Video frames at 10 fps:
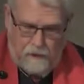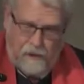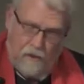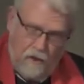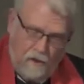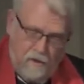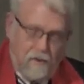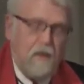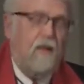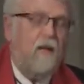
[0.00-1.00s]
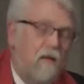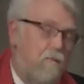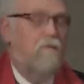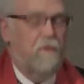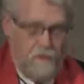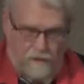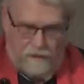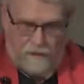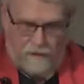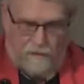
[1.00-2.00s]
And on this eve
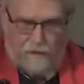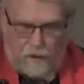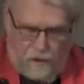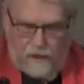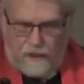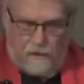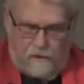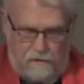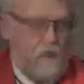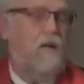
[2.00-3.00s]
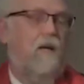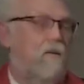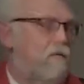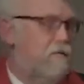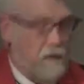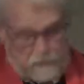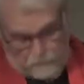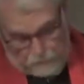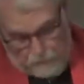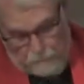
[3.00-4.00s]
of All Hallows Eve, let's
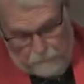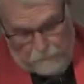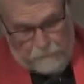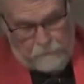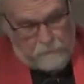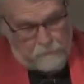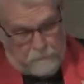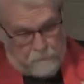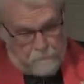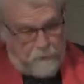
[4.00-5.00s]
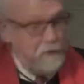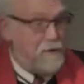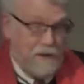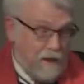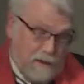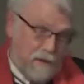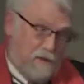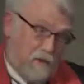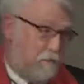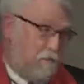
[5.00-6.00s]
remember, there is
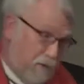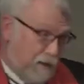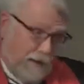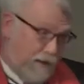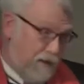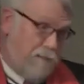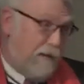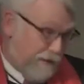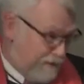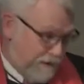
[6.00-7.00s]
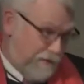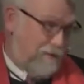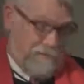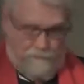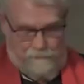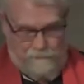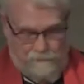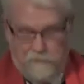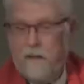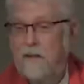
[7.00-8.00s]
nothing spooky about this.
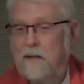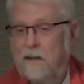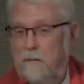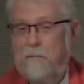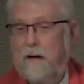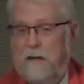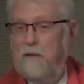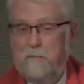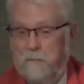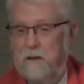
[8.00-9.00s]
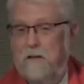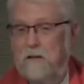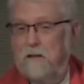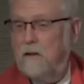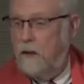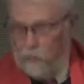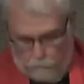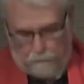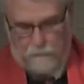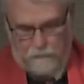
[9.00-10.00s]
Compassion breeds
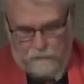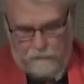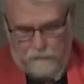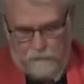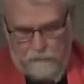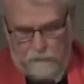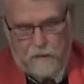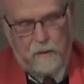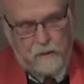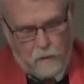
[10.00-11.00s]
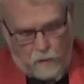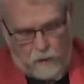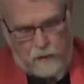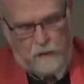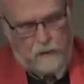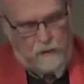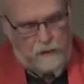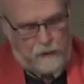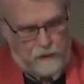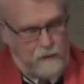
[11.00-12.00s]
hope. So let's walk in the
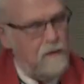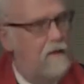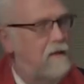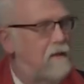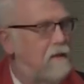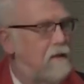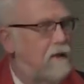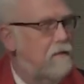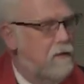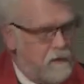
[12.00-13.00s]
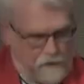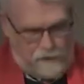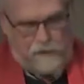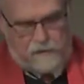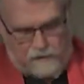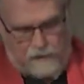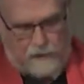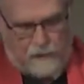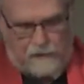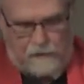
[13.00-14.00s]
light of our exhausted
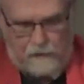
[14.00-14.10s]
God